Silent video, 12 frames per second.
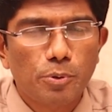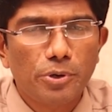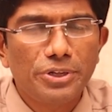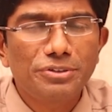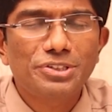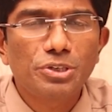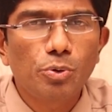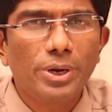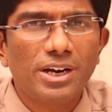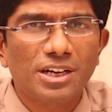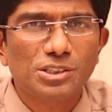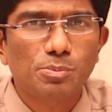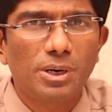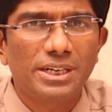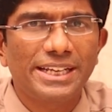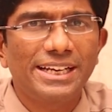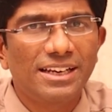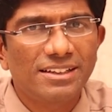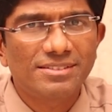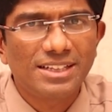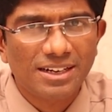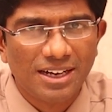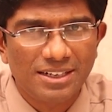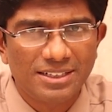produce urine osmolality less
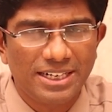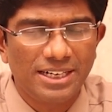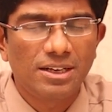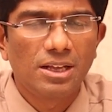than 100.